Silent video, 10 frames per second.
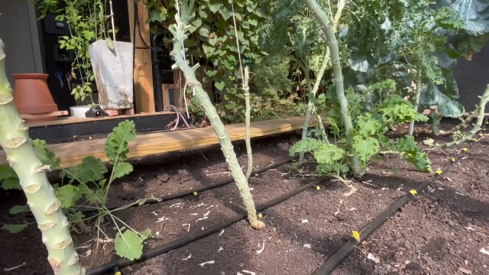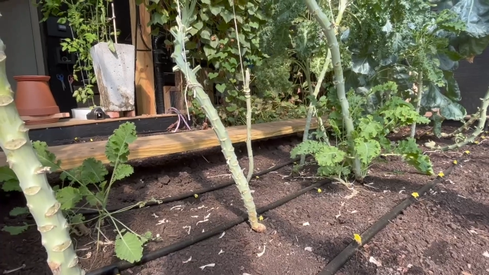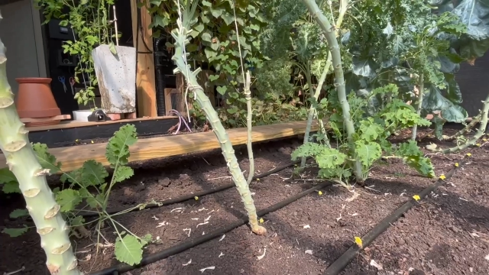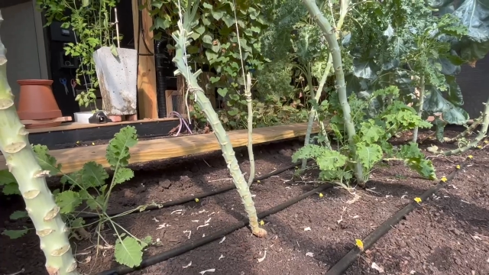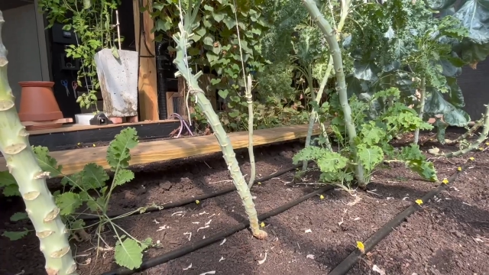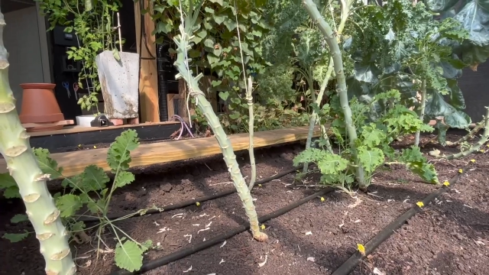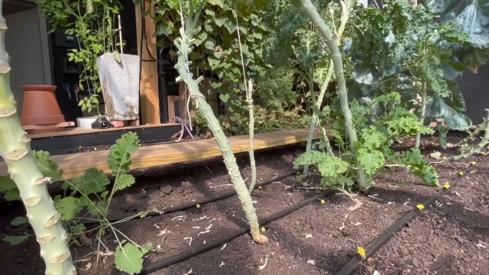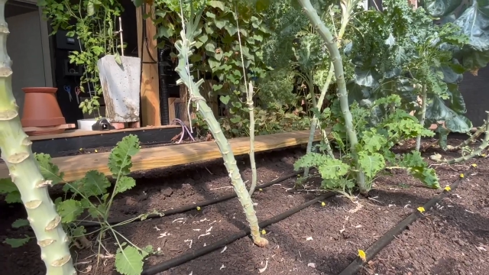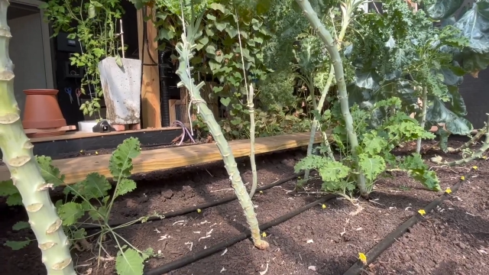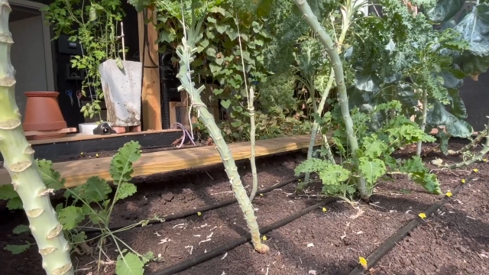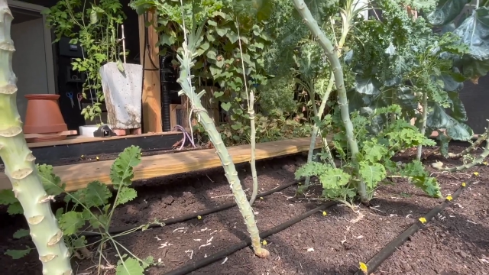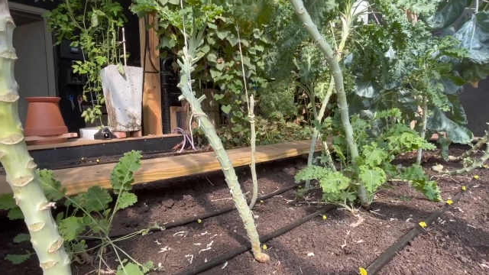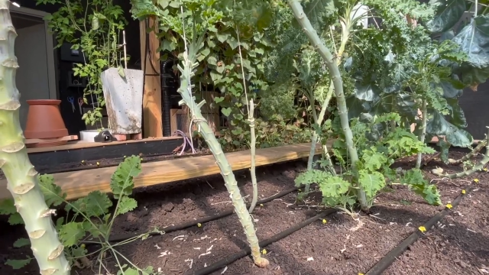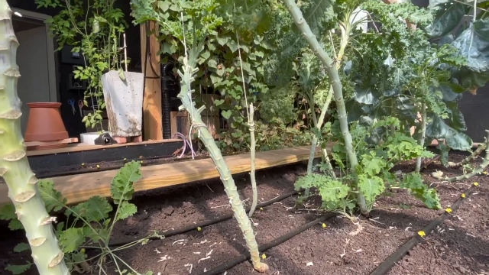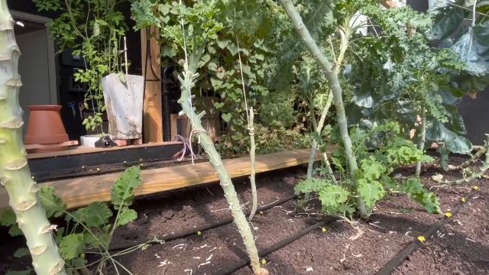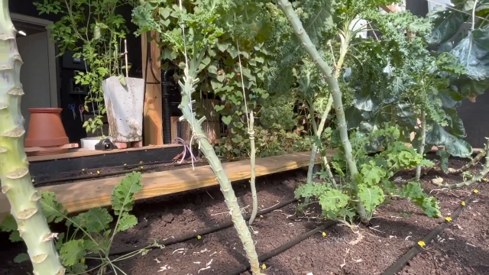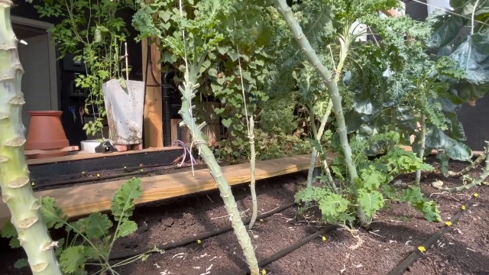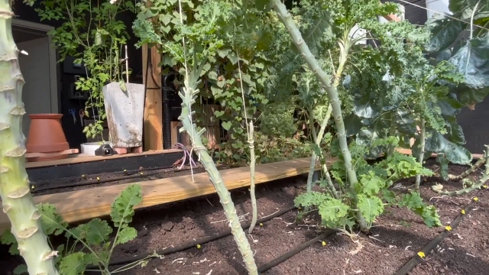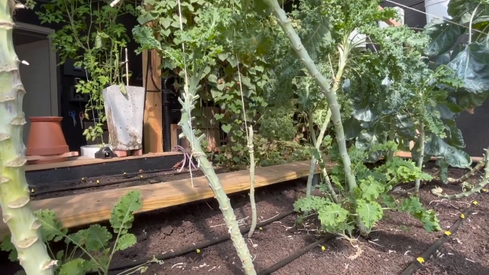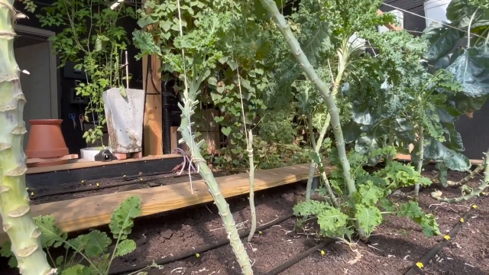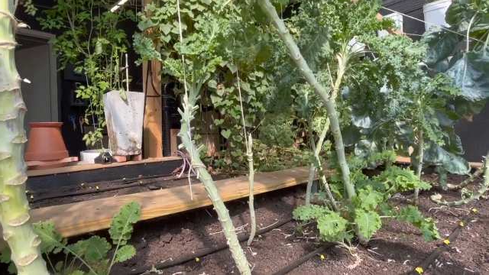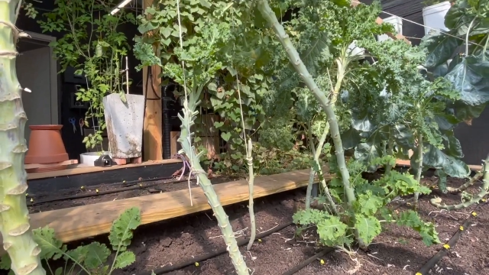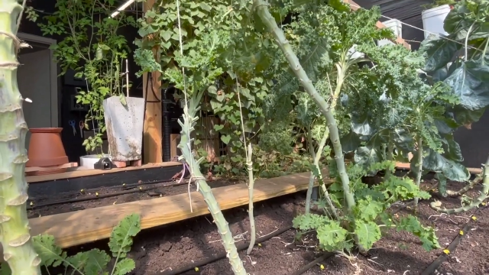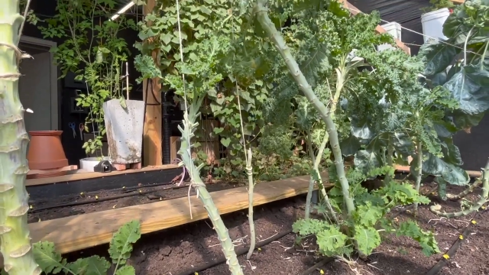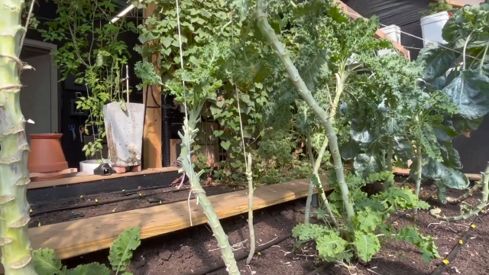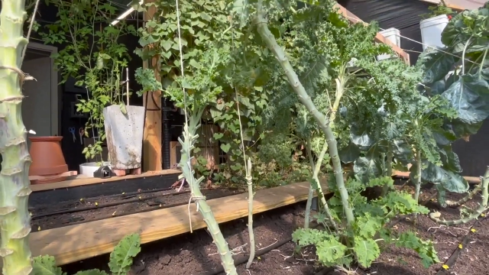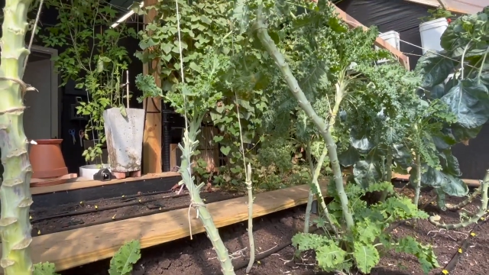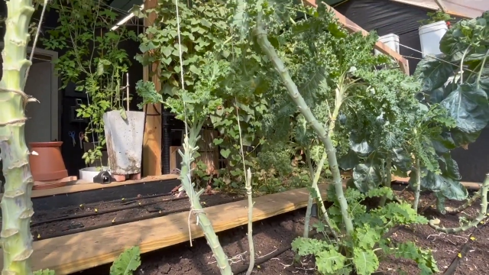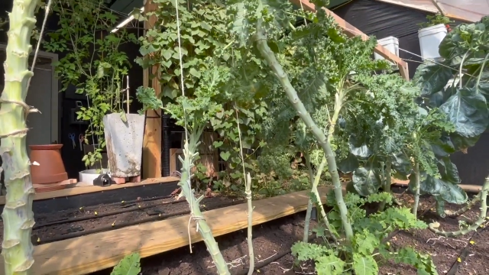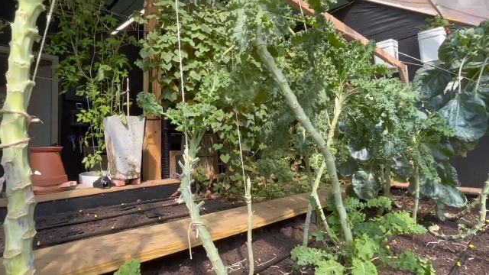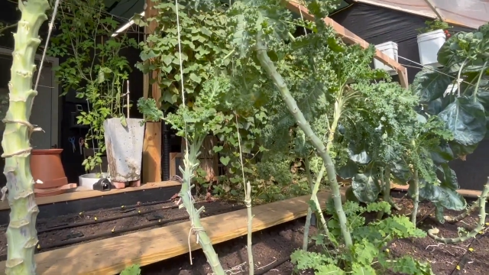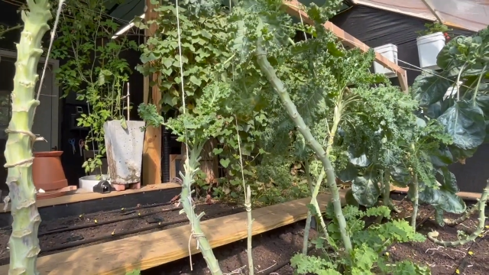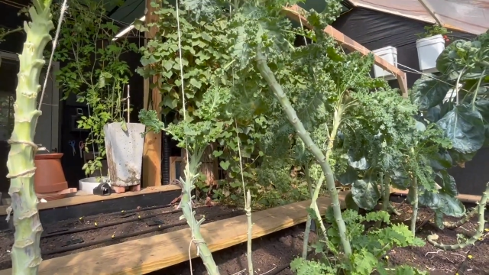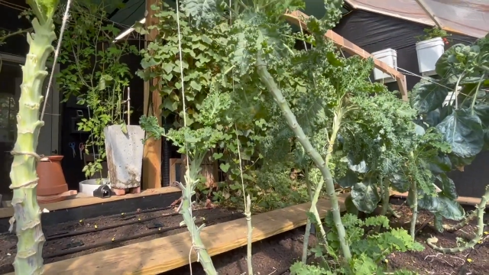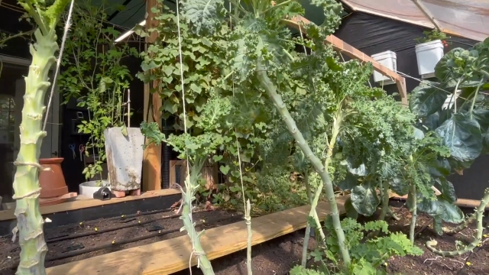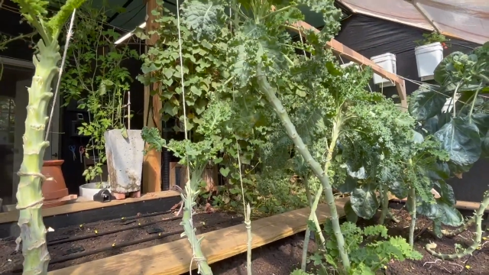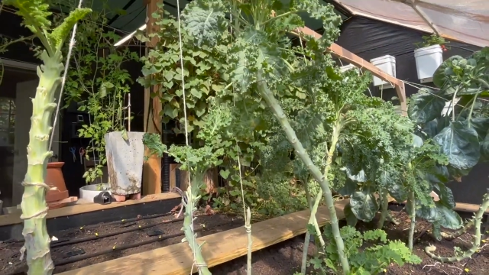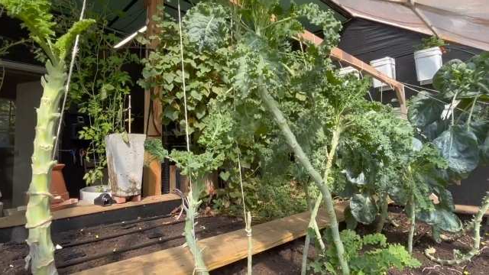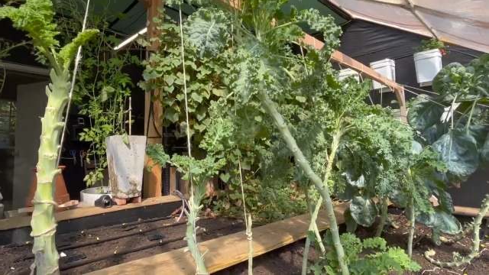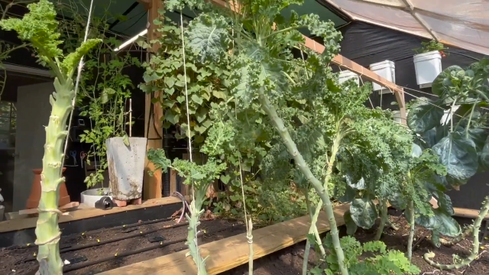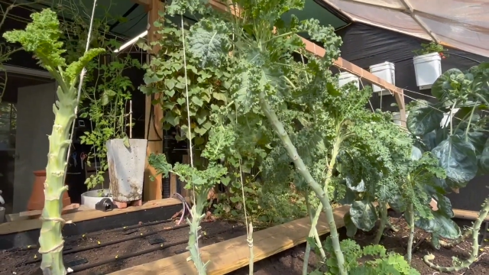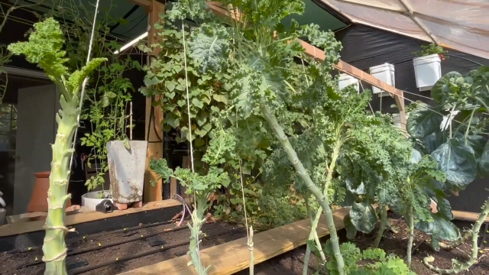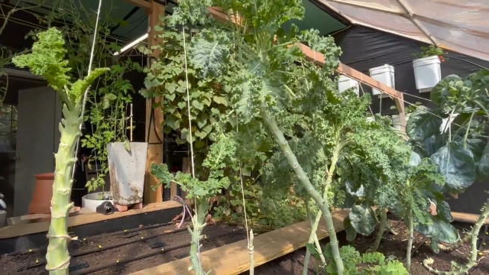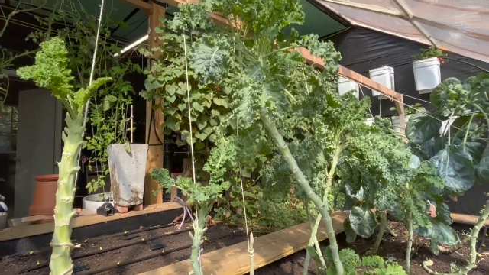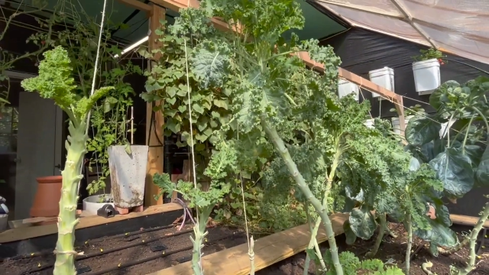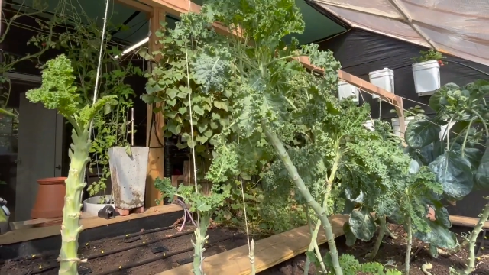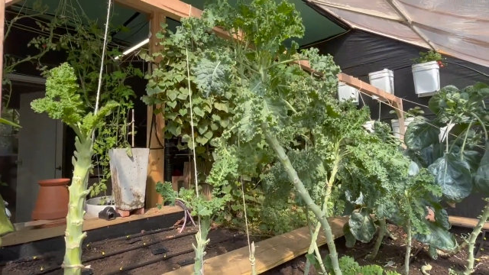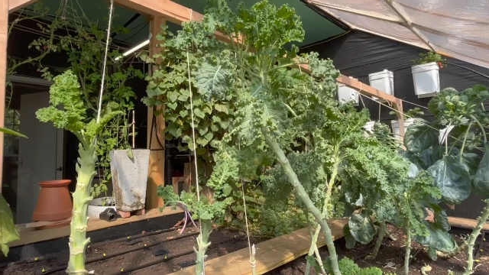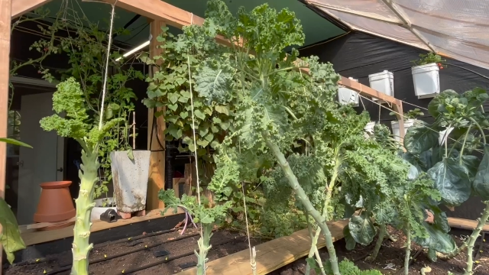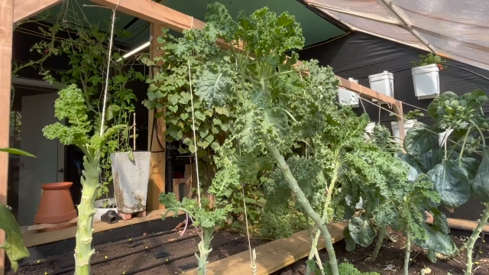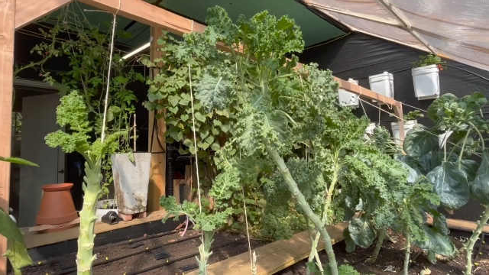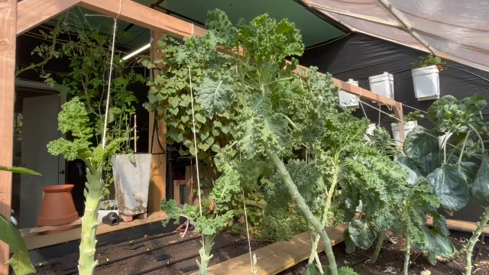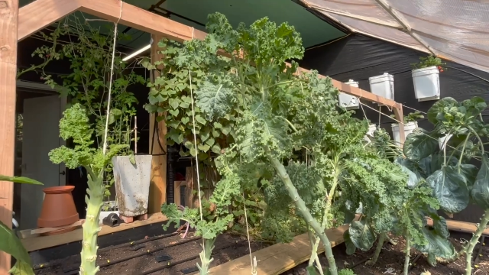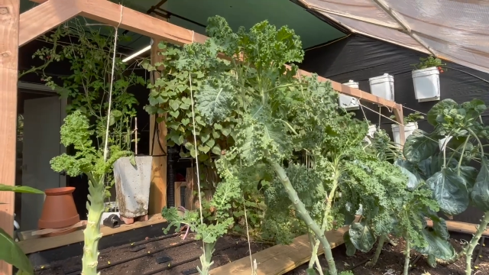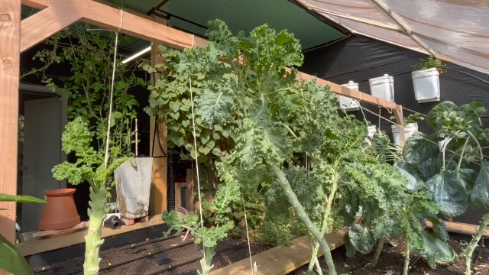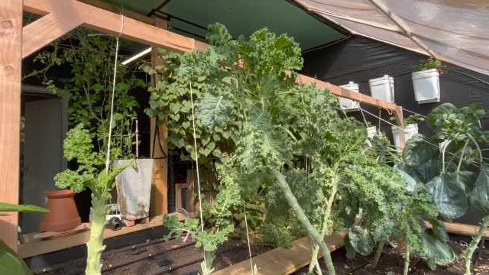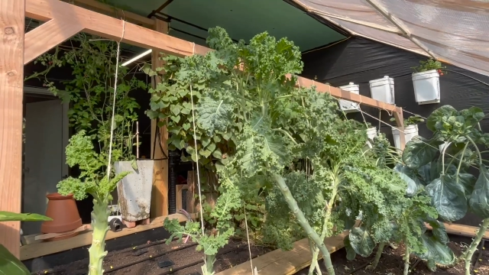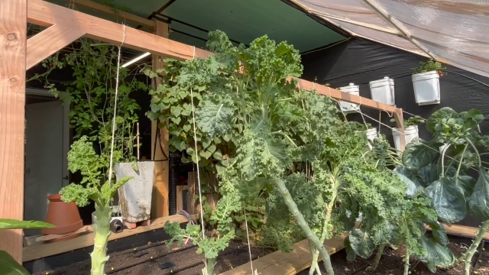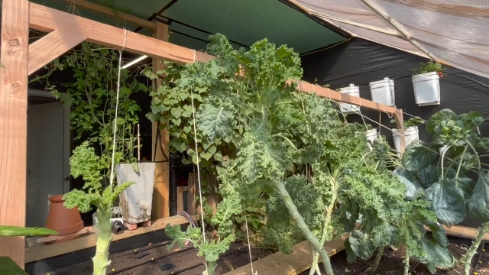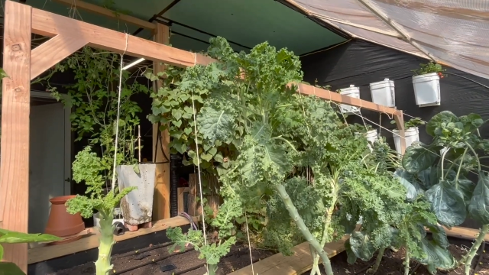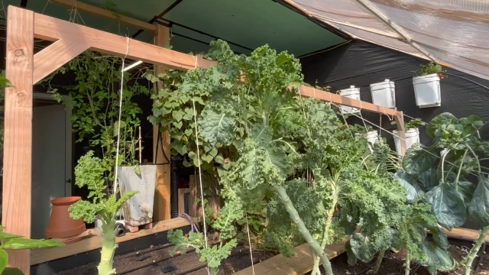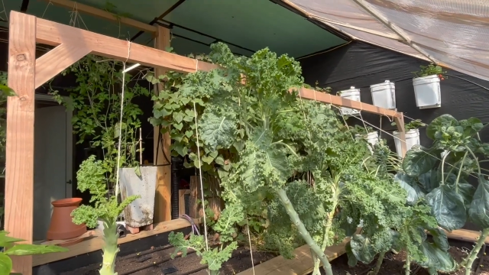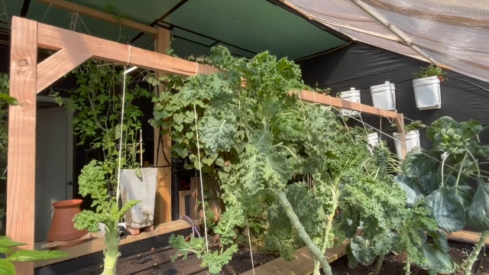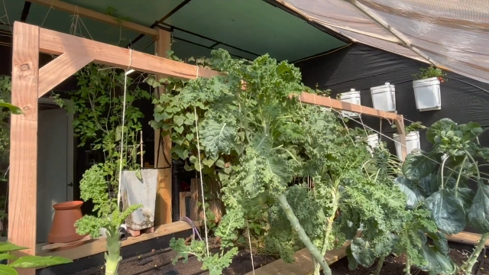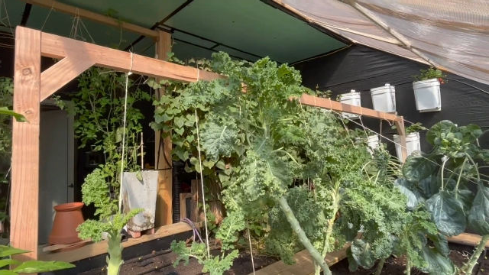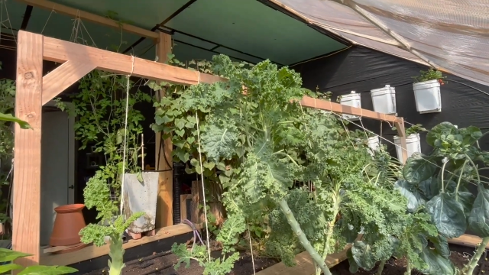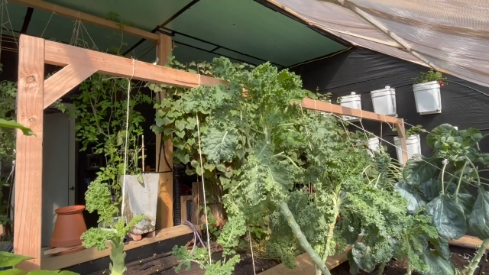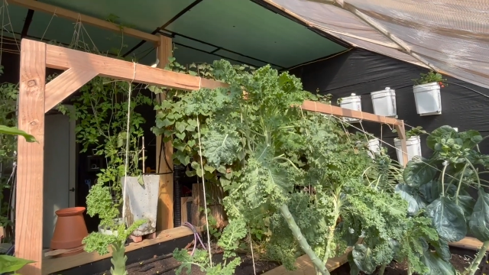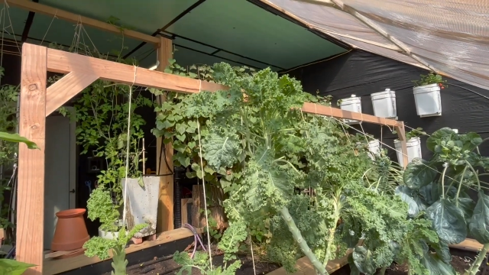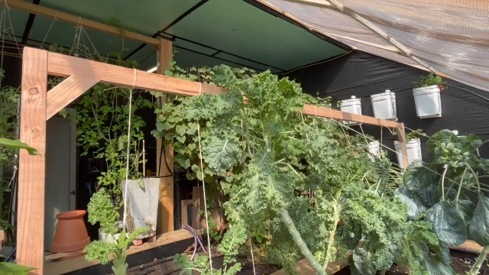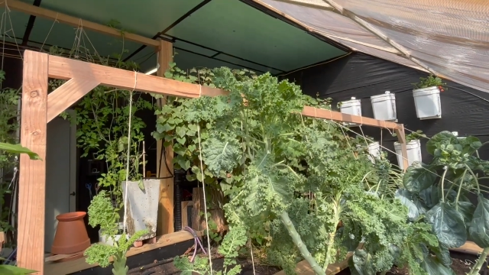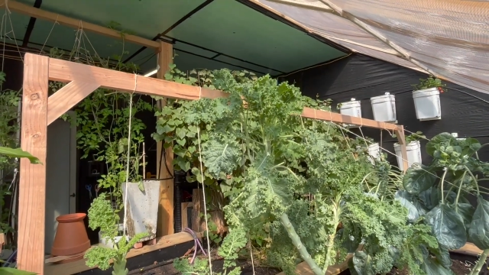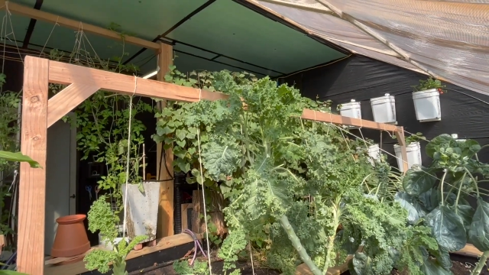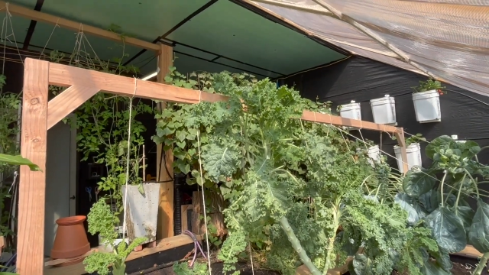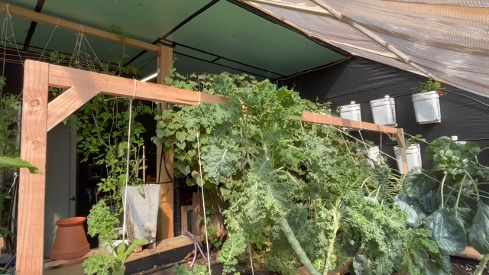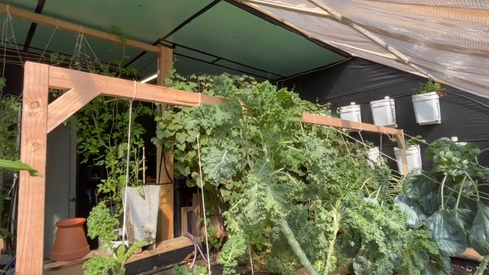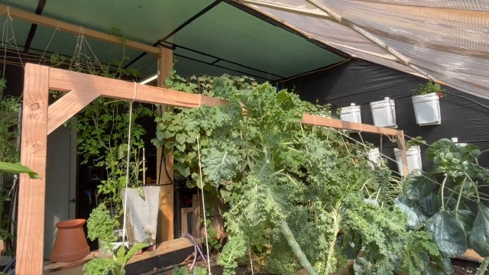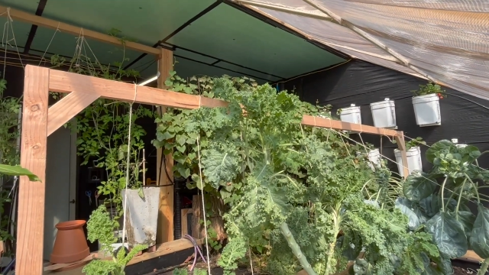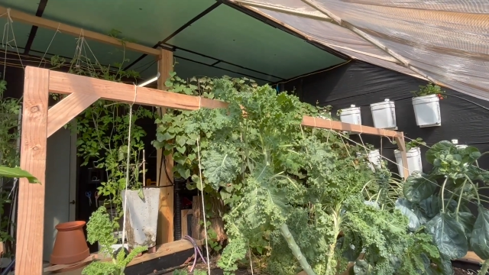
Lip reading: [unreadable: no face in view]